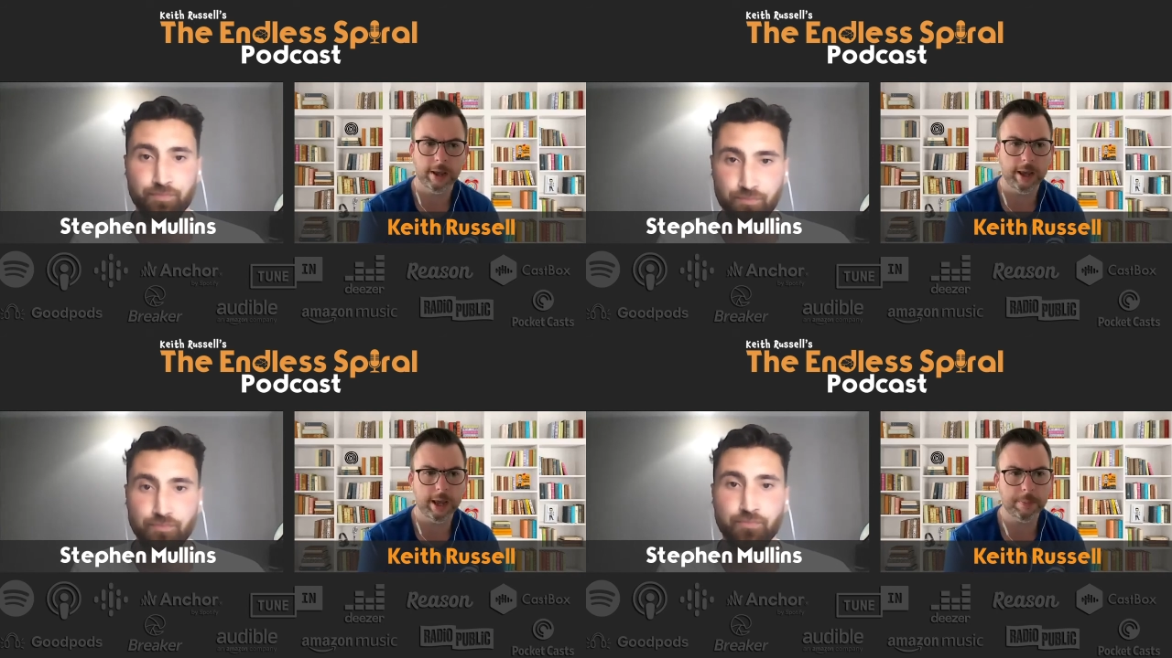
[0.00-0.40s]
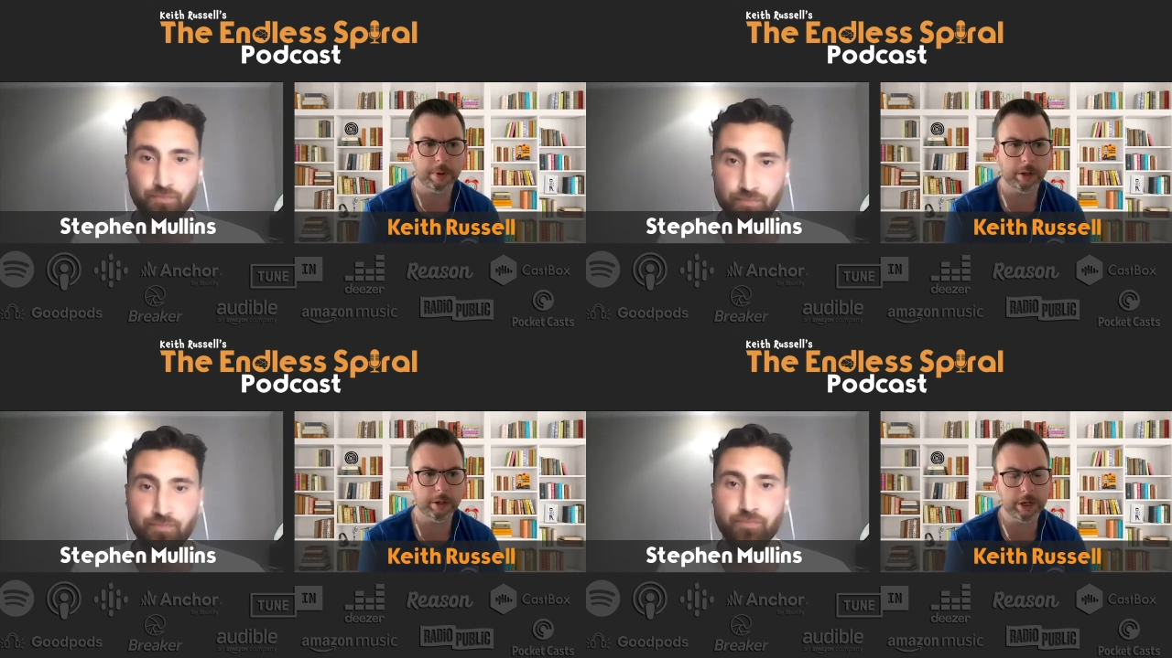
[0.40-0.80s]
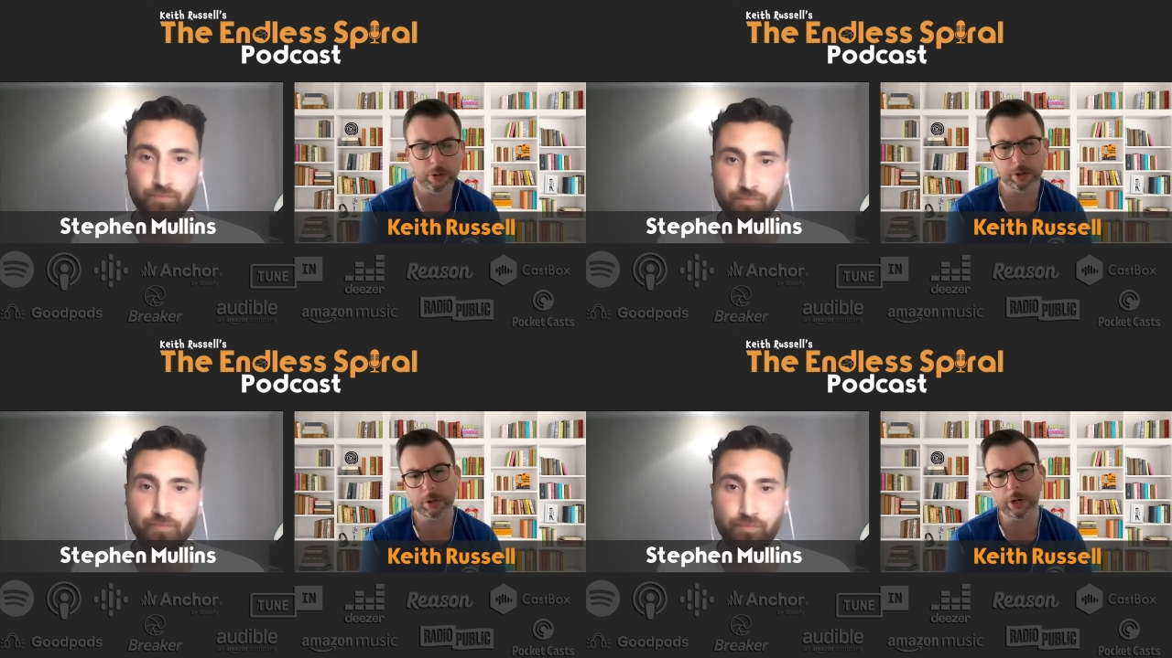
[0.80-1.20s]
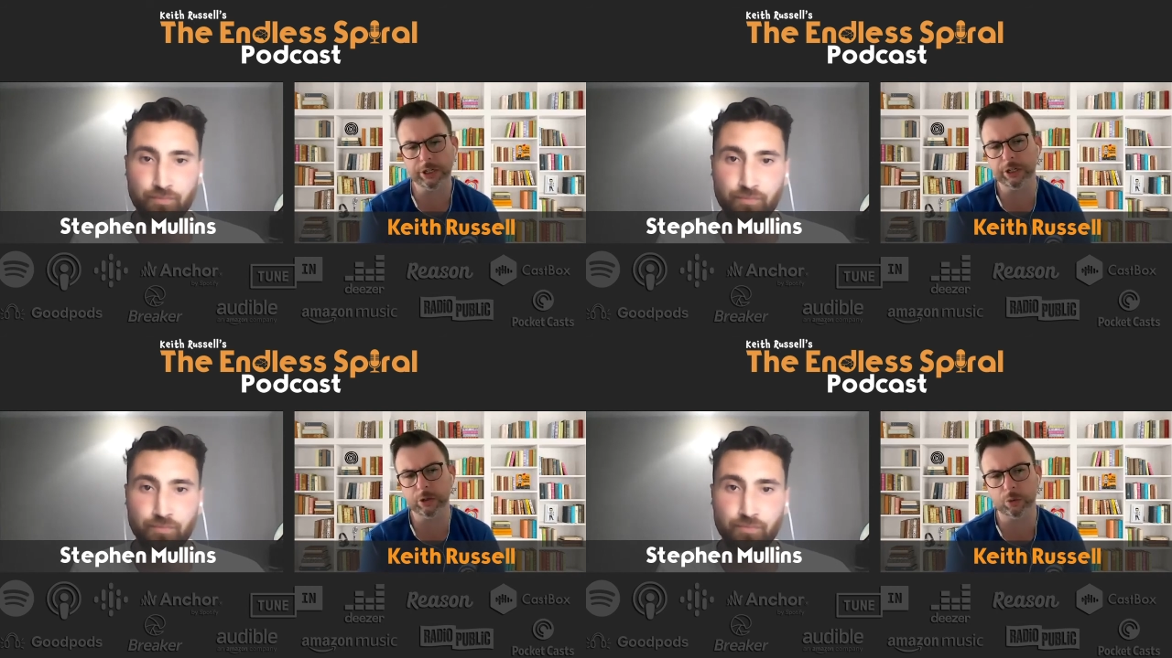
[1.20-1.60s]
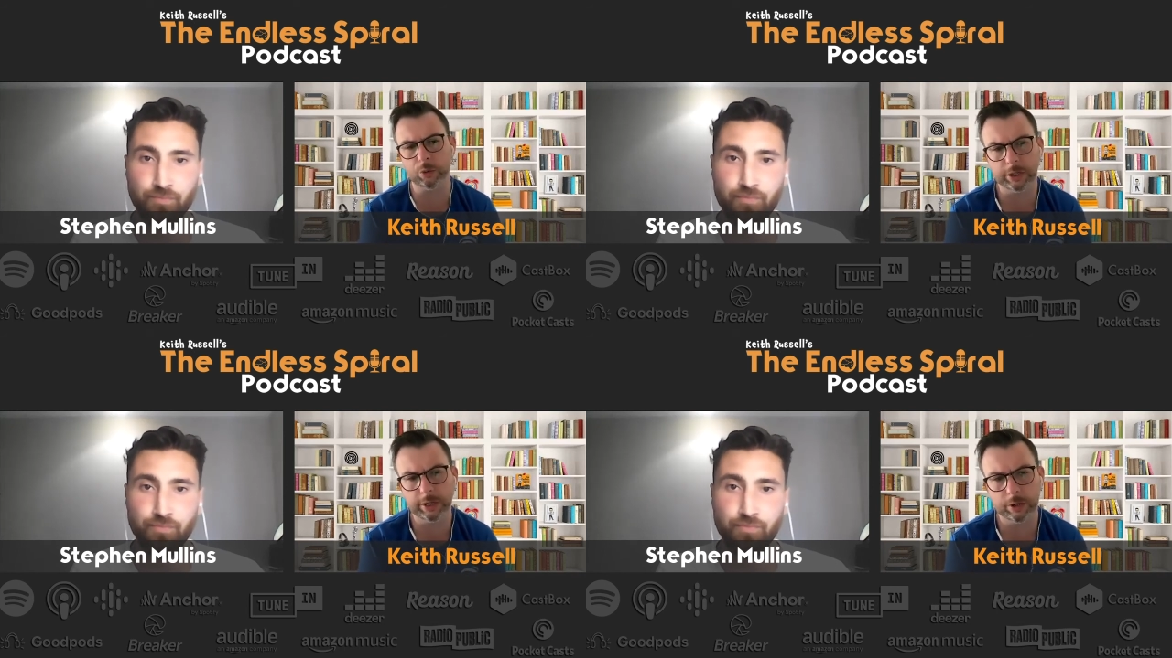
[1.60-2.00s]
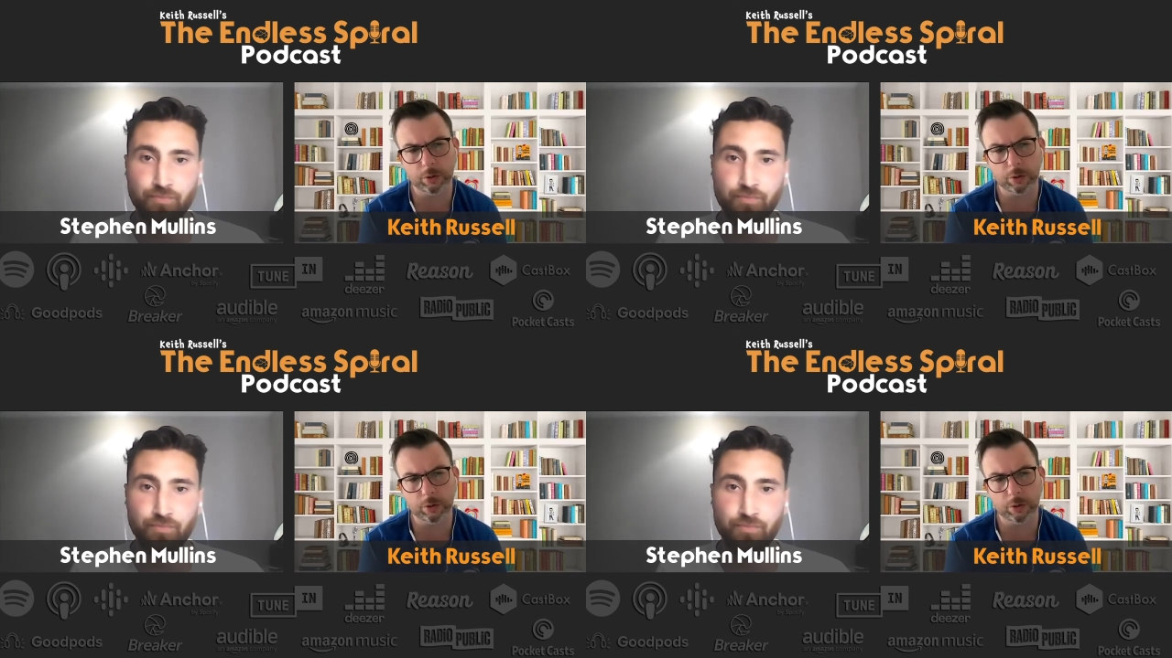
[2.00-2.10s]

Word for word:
Speaker 1: Um, the other question I was wondering.